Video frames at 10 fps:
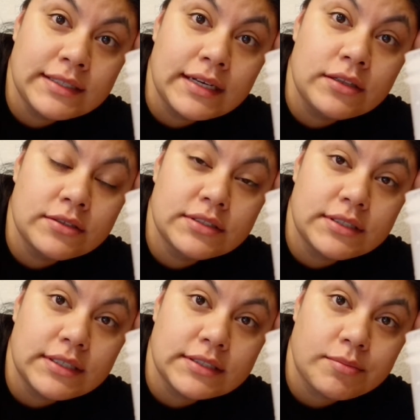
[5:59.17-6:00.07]
dilutes
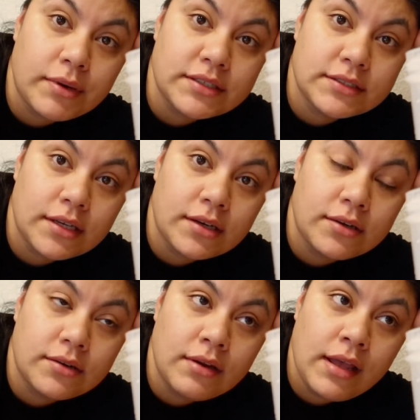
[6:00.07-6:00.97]
the
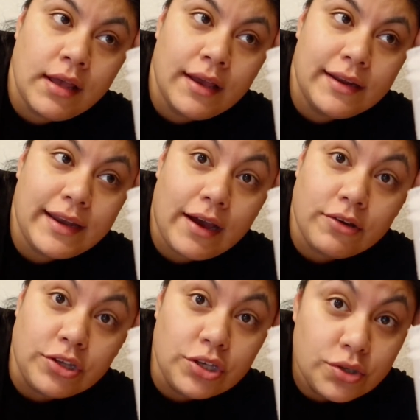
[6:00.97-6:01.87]
espresso. Now
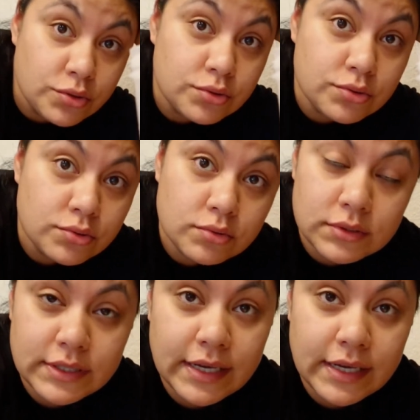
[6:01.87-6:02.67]
you